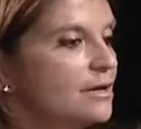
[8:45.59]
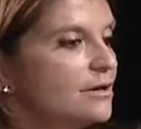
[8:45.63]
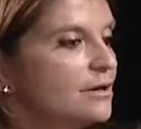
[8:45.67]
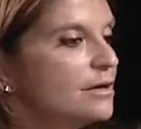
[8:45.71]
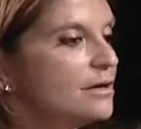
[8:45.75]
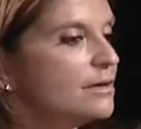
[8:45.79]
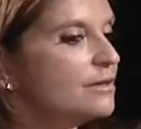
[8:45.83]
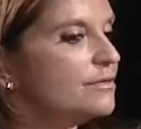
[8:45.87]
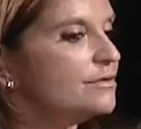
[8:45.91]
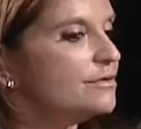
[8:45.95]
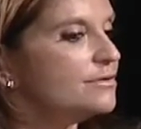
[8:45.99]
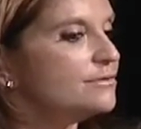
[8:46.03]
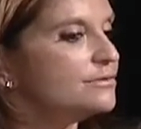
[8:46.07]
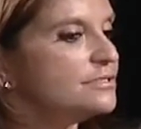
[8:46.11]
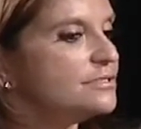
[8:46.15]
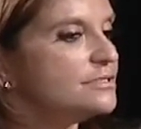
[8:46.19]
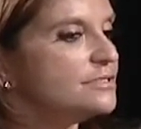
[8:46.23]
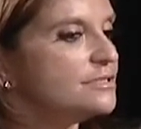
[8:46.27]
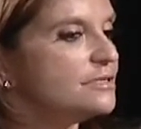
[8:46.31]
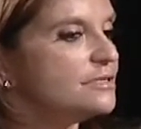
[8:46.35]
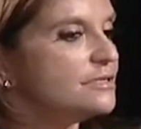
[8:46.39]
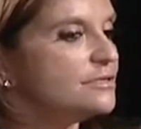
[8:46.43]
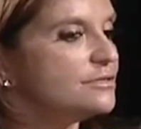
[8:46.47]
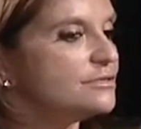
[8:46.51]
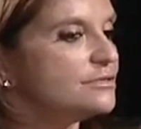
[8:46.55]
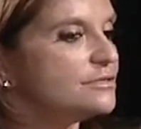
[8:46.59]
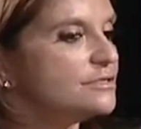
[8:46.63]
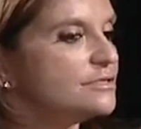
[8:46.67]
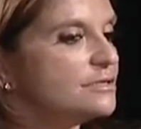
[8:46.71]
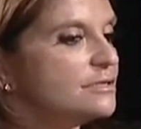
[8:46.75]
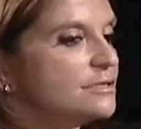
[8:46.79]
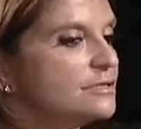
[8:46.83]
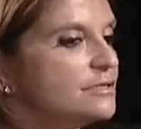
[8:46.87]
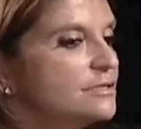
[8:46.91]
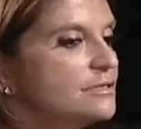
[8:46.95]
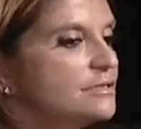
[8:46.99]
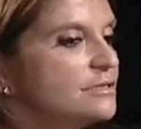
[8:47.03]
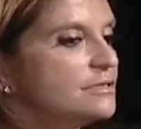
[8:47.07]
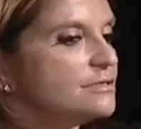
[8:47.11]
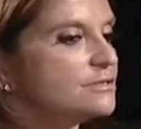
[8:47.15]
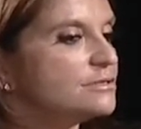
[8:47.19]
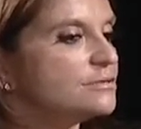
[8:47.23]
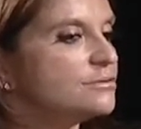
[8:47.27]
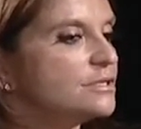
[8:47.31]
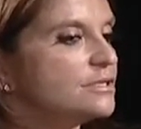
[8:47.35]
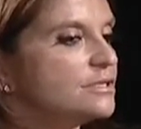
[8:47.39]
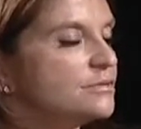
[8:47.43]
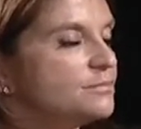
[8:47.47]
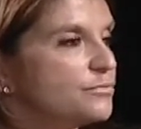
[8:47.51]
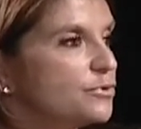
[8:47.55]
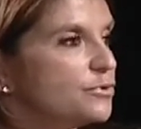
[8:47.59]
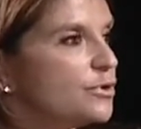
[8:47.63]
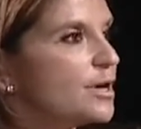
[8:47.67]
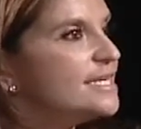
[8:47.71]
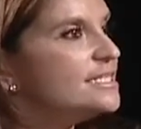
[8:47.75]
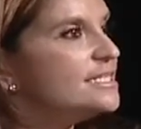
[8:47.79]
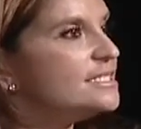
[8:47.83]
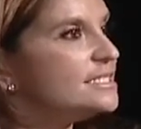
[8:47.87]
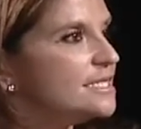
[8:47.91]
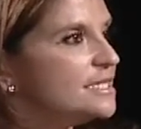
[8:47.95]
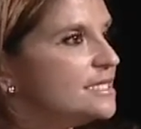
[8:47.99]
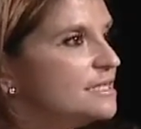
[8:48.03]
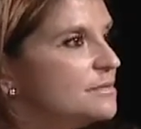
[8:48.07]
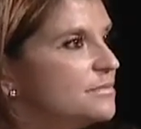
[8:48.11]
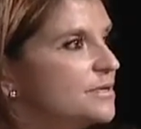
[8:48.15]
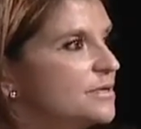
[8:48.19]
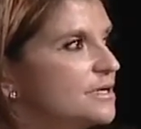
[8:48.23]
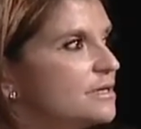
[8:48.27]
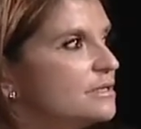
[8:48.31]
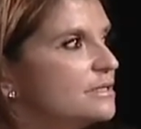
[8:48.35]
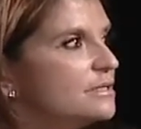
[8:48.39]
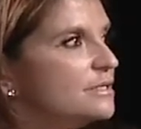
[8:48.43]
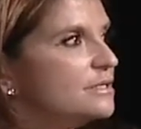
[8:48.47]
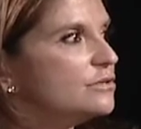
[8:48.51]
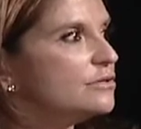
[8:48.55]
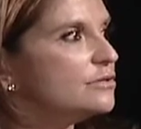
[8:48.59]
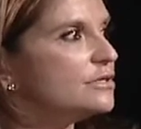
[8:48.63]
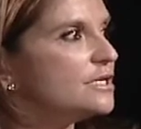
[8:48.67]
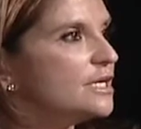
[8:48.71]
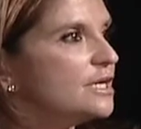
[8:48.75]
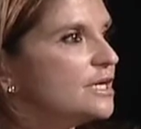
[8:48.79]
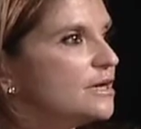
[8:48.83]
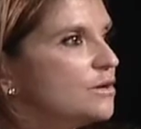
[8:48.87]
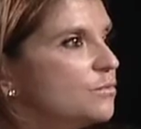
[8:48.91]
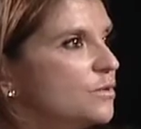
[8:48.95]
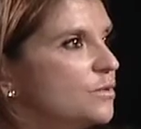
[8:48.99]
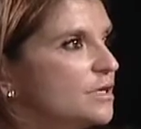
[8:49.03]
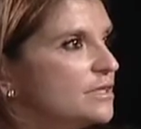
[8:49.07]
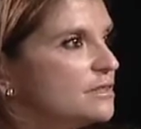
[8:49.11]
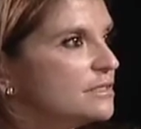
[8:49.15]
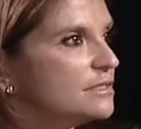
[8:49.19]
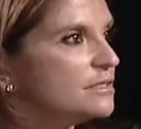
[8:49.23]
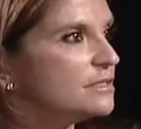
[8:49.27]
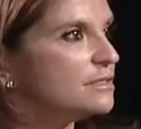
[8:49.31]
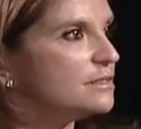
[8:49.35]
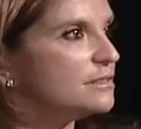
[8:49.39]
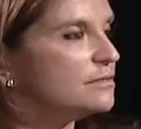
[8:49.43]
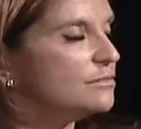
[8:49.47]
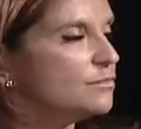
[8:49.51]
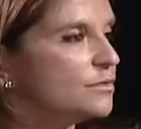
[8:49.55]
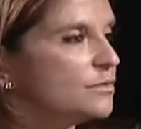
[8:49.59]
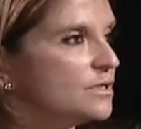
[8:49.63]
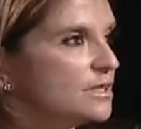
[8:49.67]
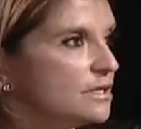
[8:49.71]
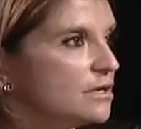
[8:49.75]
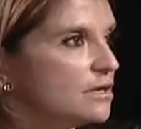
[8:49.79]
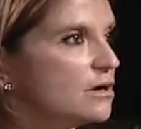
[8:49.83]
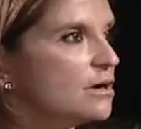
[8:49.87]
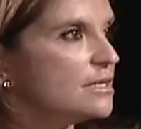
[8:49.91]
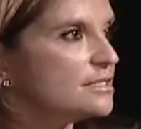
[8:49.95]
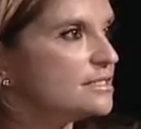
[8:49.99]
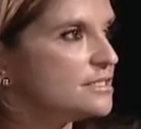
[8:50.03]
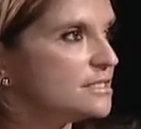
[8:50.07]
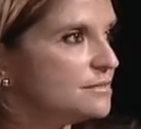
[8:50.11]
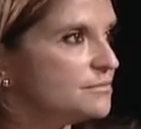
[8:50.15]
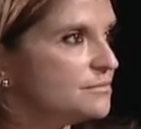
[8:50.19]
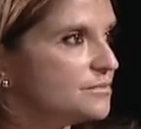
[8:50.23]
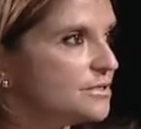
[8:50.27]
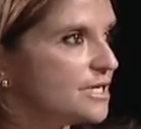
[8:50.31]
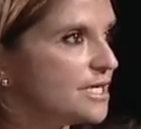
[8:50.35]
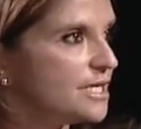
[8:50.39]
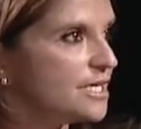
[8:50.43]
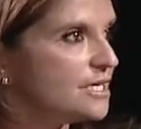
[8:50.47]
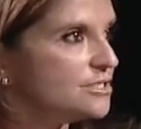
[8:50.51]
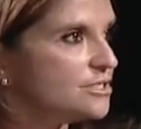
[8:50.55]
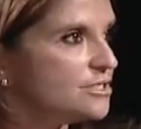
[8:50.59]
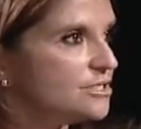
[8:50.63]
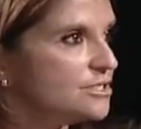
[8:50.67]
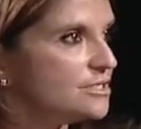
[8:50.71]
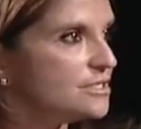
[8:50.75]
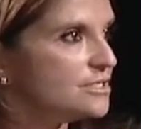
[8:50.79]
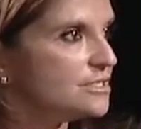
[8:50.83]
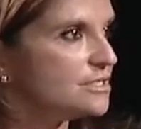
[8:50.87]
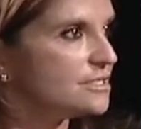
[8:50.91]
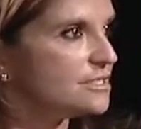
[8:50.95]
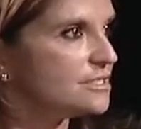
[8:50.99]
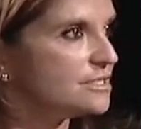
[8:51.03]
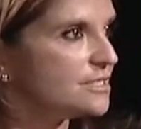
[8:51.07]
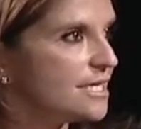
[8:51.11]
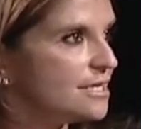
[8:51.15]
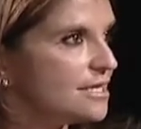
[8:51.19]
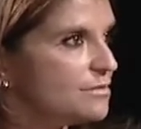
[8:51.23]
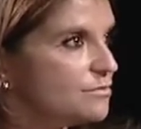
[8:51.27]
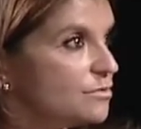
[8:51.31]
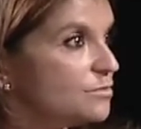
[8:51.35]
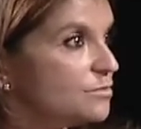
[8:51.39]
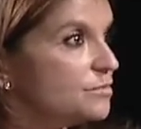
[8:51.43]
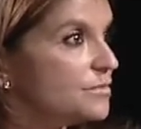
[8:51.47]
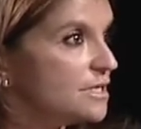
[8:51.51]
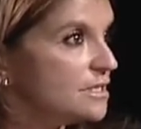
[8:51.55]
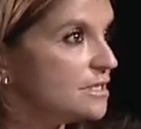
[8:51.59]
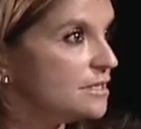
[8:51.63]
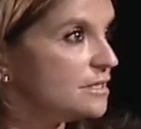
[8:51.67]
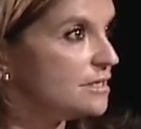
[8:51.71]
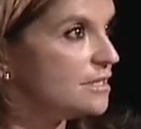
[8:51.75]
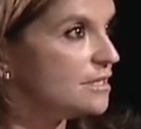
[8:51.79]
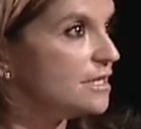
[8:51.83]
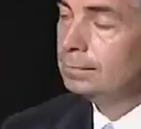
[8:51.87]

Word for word: Uh, there's there's sort of pricing the bill and looking at what the what the cost implications to the state will be,